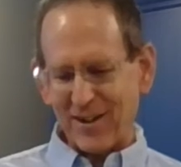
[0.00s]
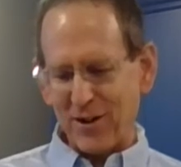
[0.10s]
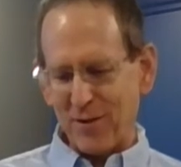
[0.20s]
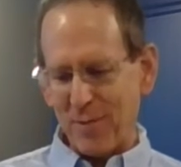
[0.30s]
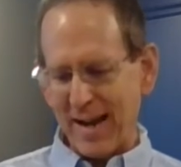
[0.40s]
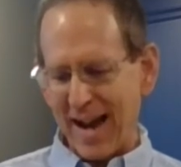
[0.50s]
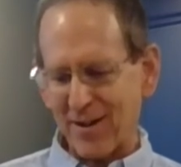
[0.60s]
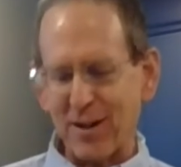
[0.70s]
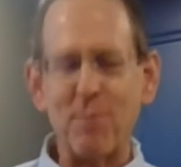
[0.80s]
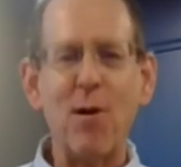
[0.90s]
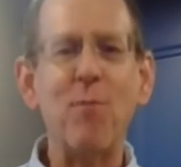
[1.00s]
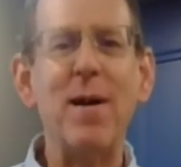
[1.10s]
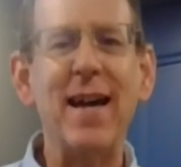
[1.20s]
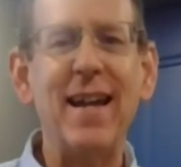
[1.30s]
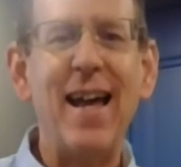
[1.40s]
Couldn't be. How could a moped
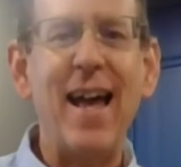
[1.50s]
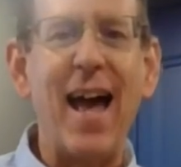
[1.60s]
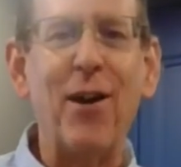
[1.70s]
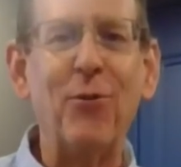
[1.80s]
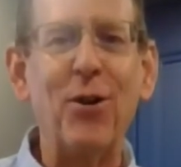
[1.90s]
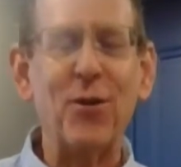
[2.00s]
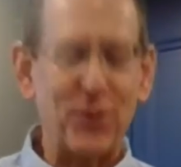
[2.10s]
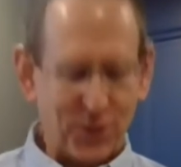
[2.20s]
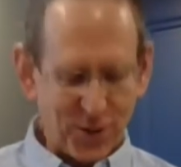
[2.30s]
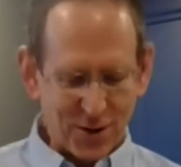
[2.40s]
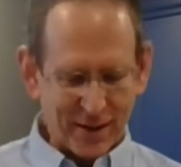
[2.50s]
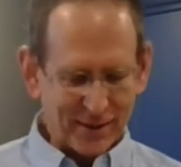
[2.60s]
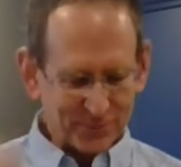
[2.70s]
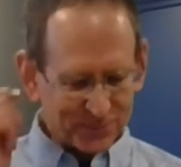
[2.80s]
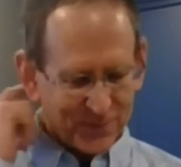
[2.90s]
outrun a Ferrari?
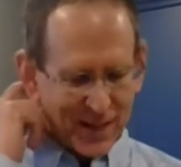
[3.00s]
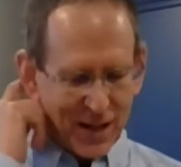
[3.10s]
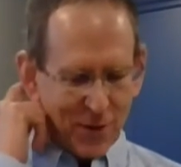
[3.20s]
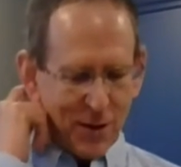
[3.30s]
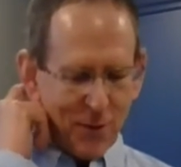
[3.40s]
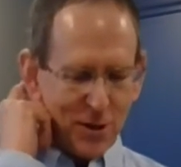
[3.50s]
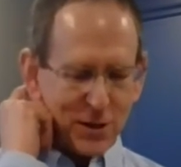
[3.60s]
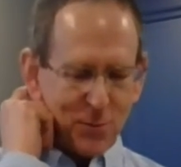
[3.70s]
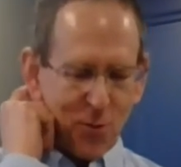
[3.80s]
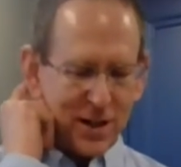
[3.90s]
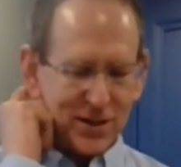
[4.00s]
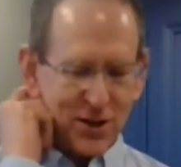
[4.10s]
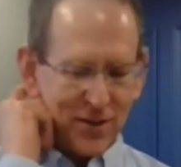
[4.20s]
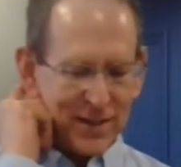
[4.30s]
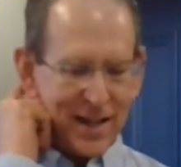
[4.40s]
Well, once more he
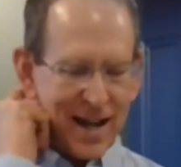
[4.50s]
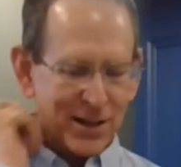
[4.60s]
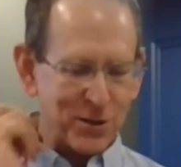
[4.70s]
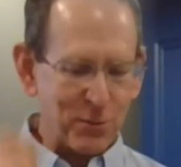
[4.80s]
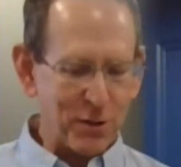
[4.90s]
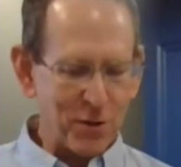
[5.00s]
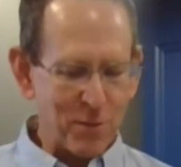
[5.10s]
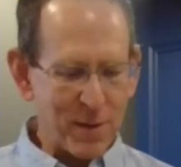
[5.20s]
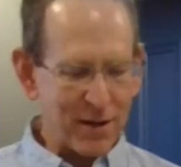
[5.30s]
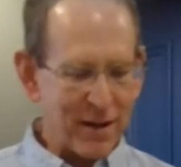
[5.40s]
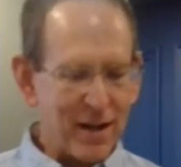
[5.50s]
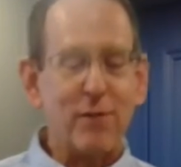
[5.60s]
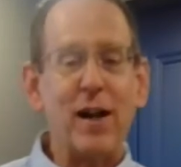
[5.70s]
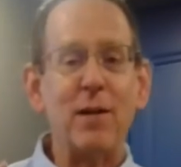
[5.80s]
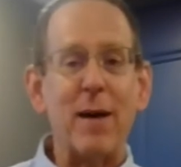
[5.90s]
saw the dot in his rearview mirror,
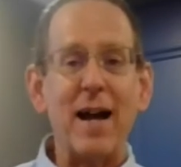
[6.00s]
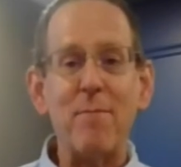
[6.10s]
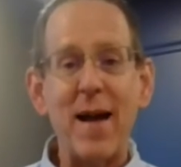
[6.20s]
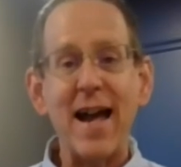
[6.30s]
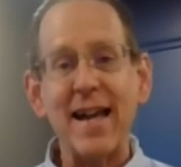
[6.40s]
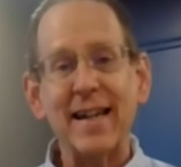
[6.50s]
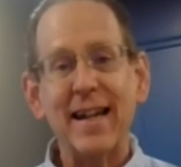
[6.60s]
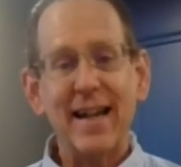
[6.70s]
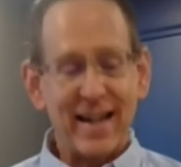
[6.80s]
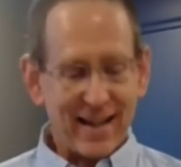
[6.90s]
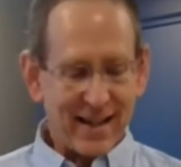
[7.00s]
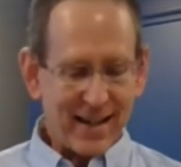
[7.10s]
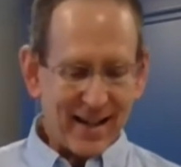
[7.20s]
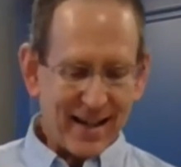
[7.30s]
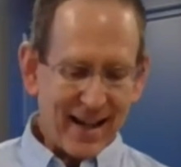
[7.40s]
followed by a bang
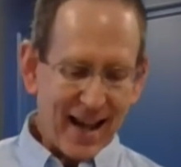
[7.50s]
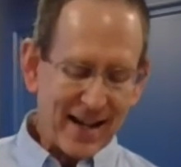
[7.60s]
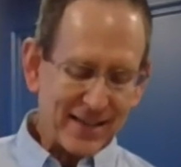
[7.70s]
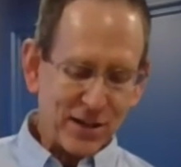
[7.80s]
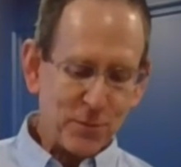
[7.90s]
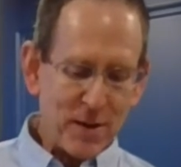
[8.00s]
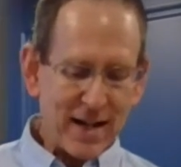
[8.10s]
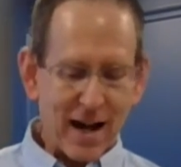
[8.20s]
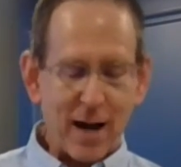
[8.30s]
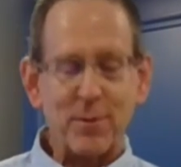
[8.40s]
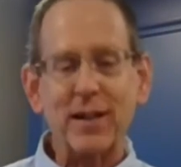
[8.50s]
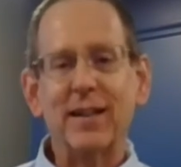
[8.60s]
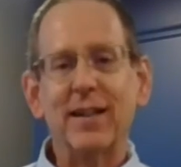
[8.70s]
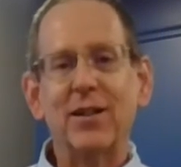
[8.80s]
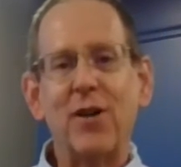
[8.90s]
as the speeding
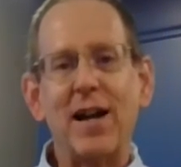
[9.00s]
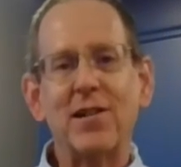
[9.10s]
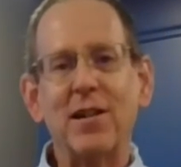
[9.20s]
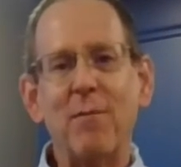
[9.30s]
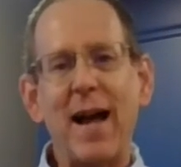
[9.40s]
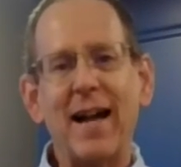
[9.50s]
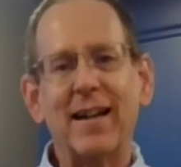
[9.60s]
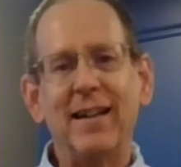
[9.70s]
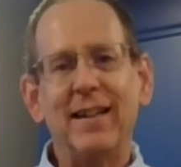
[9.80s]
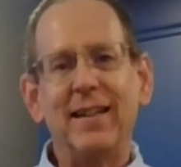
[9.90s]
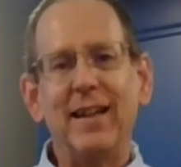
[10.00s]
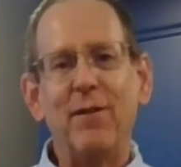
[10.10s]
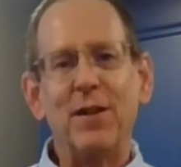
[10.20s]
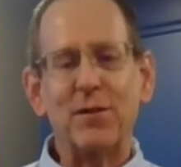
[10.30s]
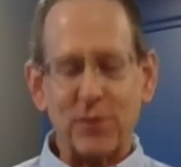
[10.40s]
object crashed in the back of his